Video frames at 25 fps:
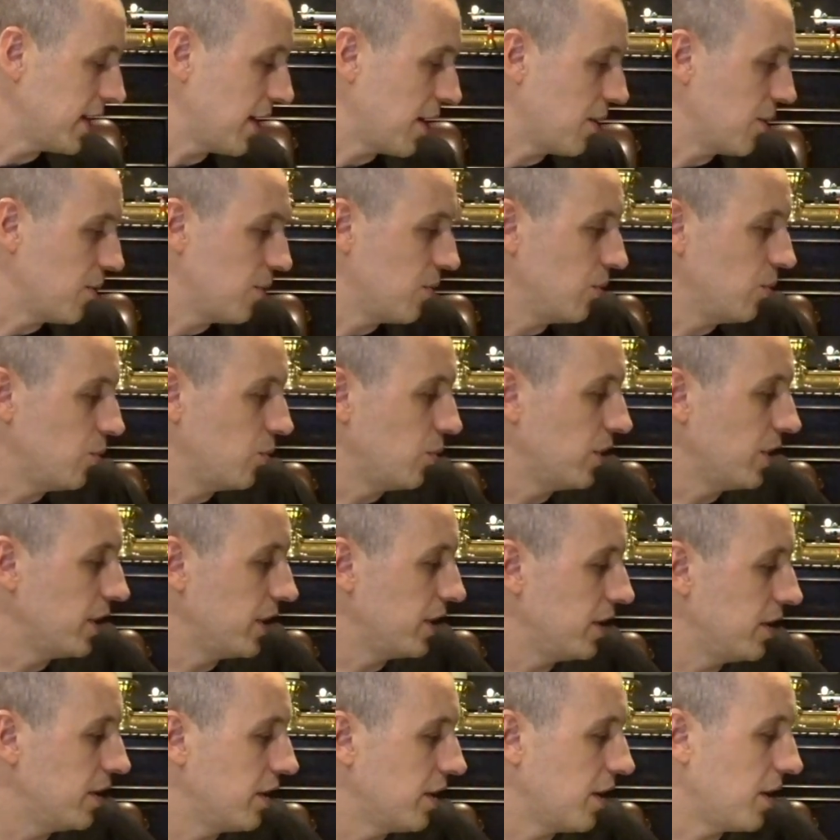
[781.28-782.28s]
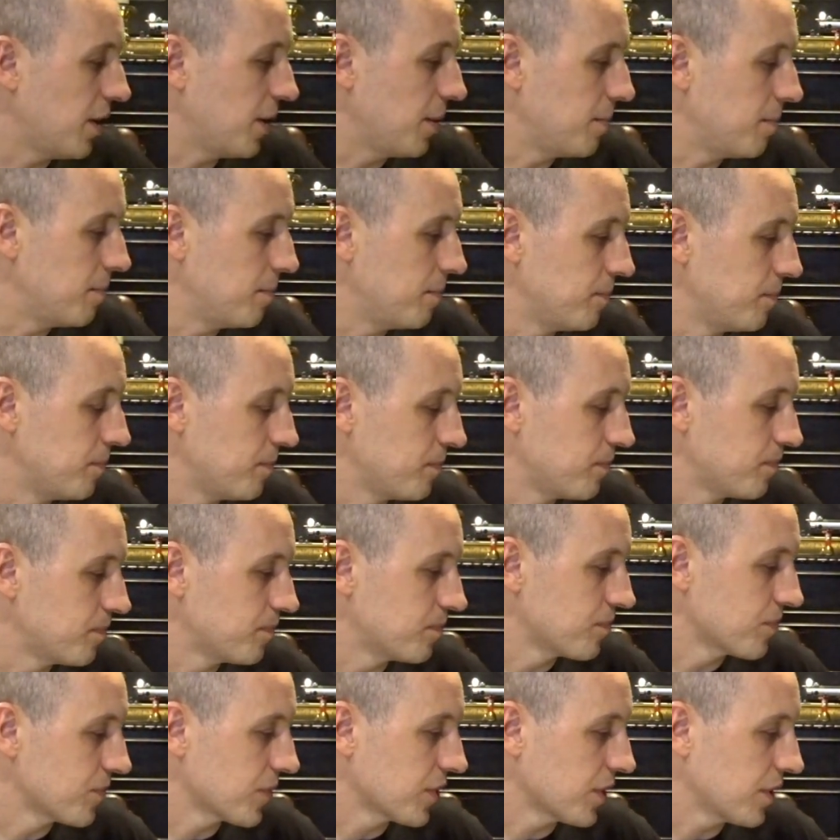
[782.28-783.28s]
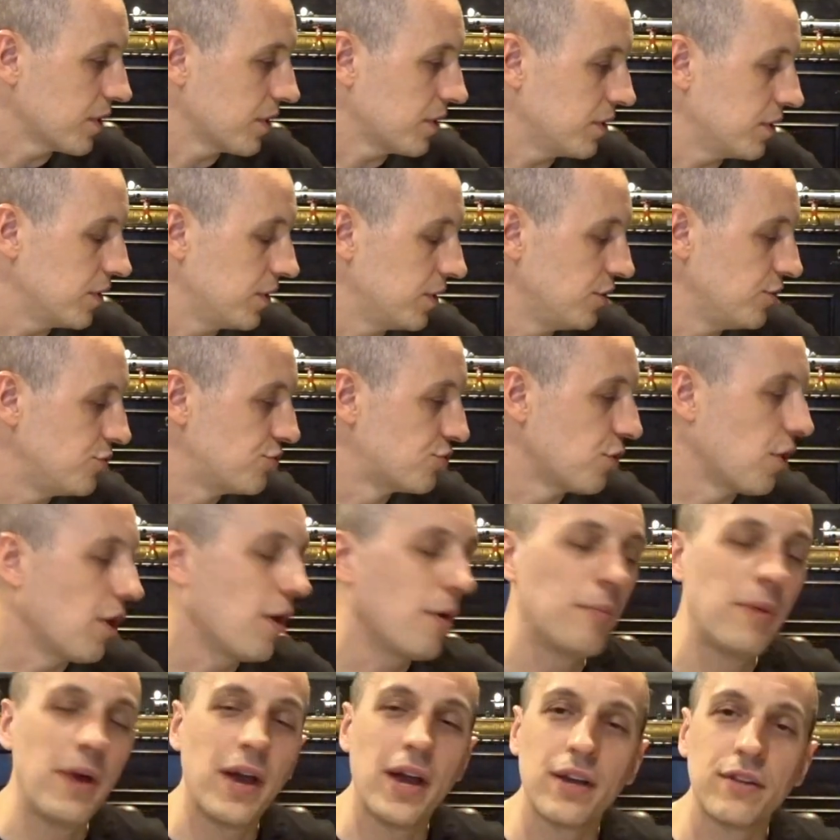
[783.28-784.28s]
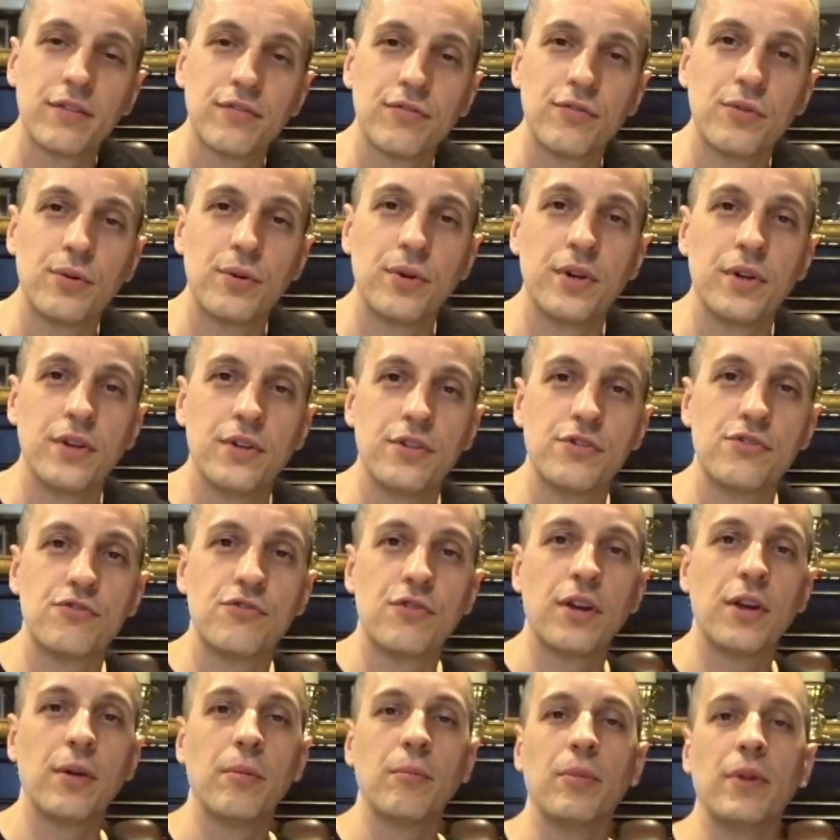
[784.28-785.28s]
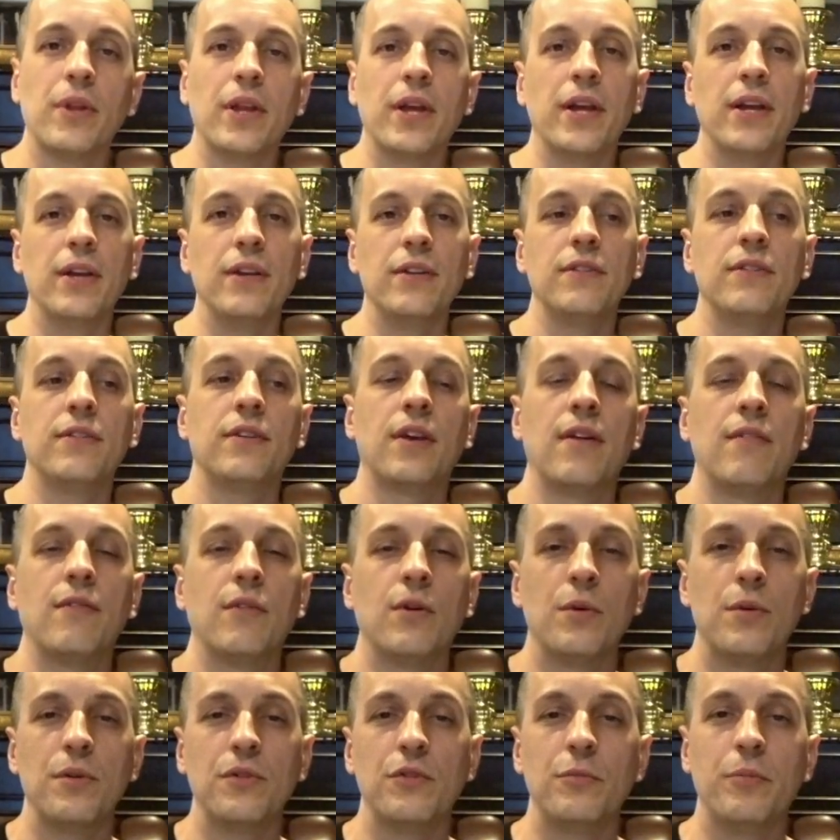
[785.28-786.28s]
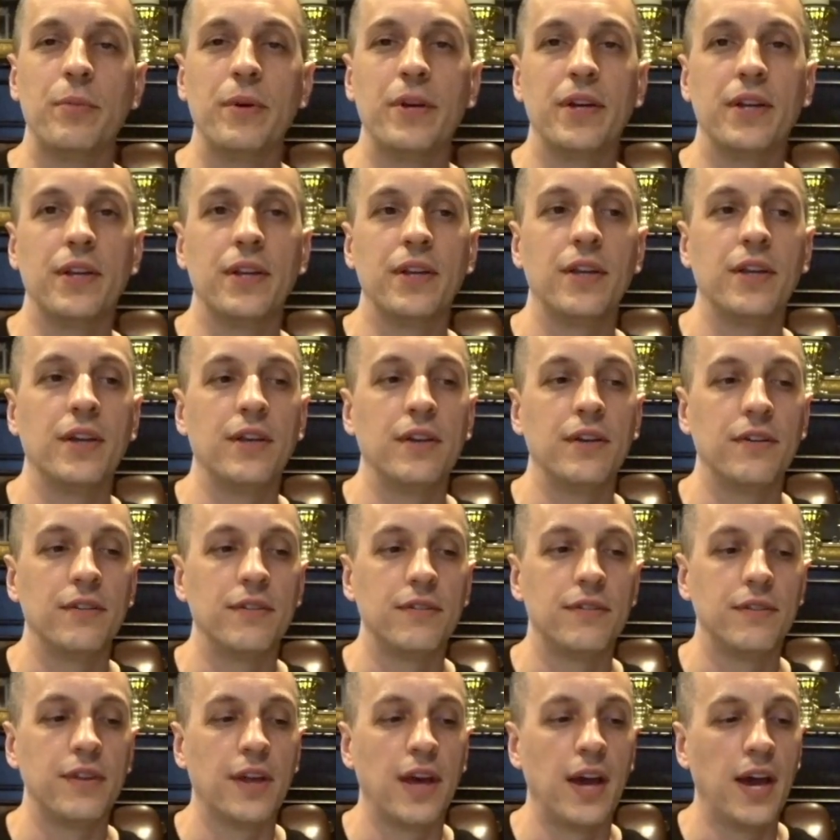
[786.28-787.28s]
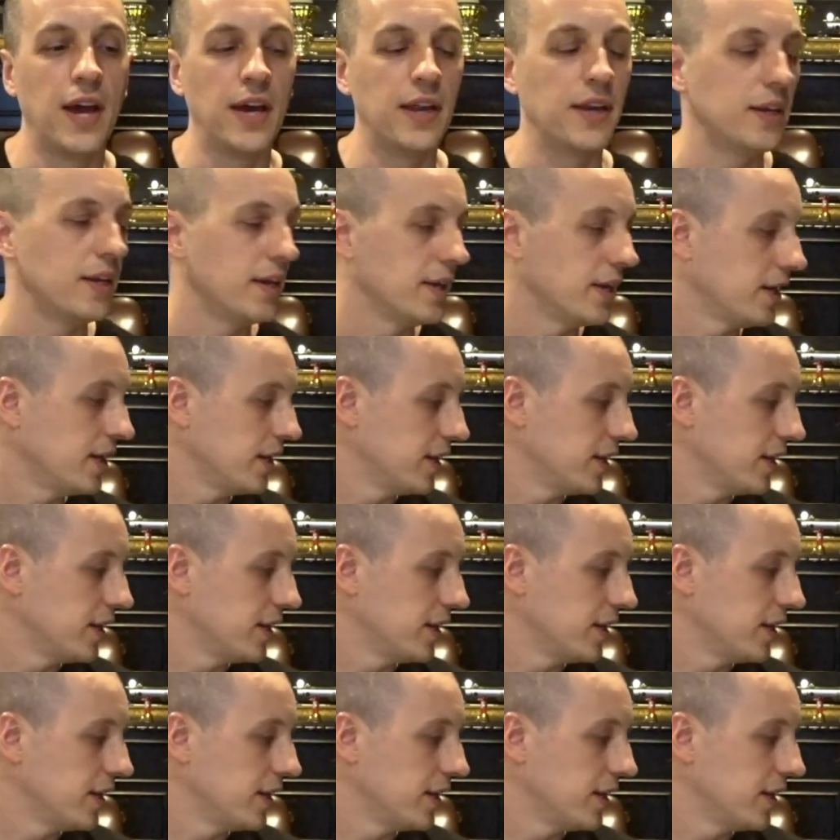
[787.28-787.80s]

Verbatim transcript: now what um, the drawbacks for the string blades have always been is that